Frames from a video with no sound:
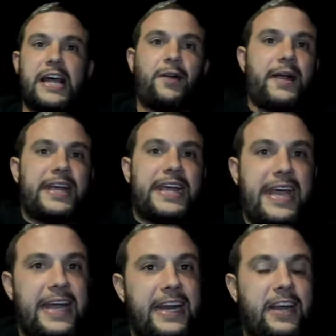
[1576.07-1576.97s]
that are in
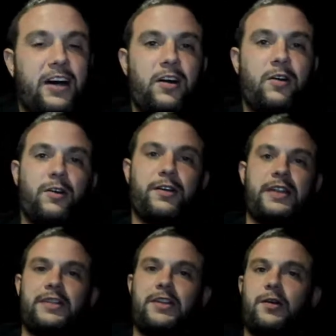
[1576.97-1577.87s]
Canada or
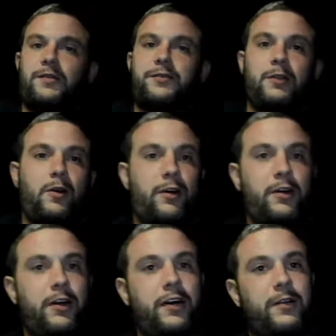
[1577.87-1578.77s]
they're in
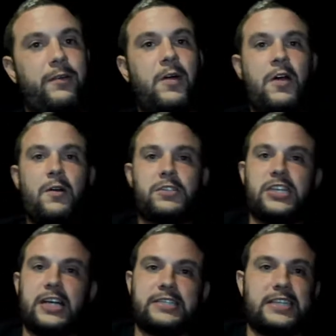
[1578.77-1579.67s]
Florida,
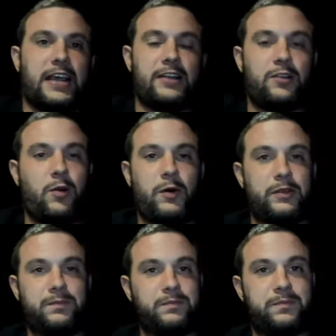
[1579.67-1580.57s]
chicks that are
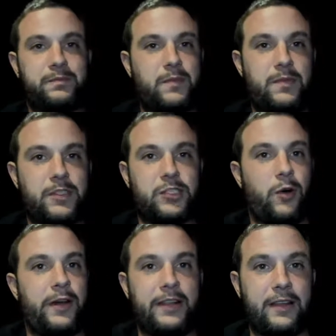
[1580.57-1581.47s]

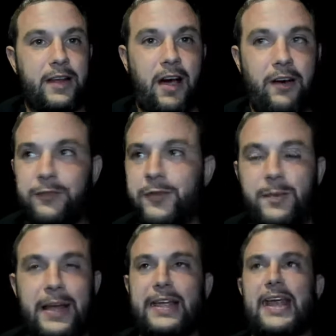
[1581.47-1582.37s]
joining the cult from
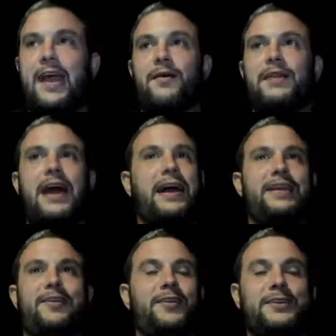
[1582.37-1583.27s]
like
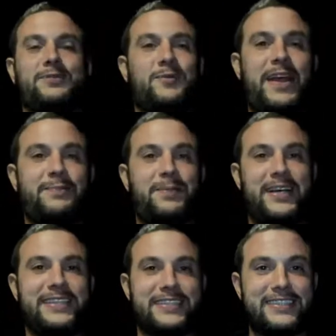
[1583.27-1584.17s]
Carolina, all these weird
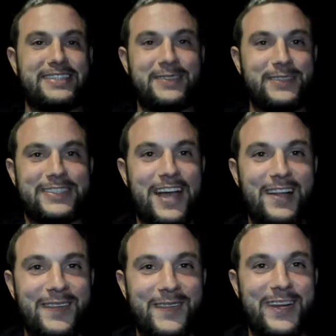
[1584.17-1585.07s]
places. He was
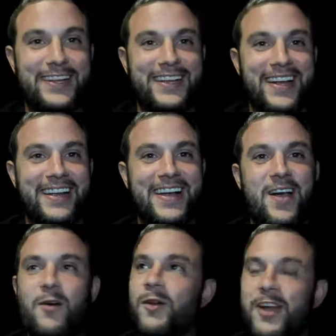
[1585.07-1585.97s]
telling me like,
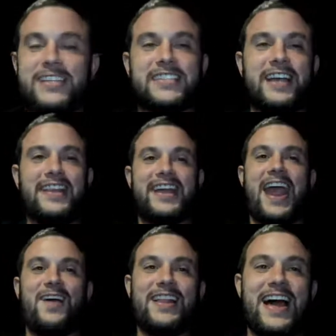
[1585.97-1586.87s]
well, not saying that
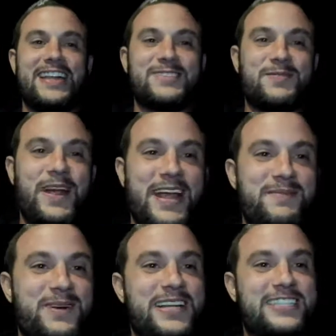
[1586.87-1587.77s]
Carolina is
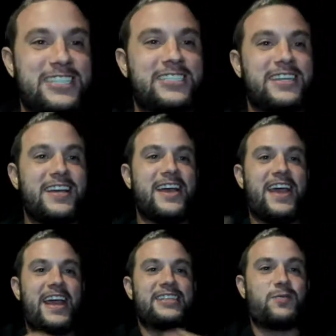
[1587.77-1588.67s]
weird, but
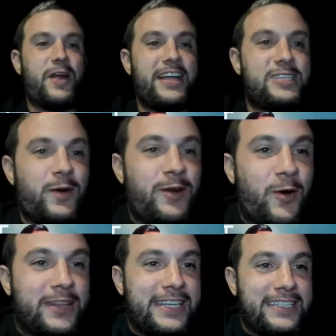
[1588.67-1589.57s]
it's weird to a
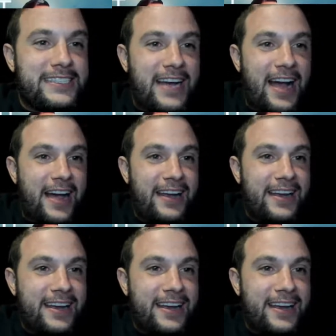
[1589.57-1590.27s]
Northeast guy.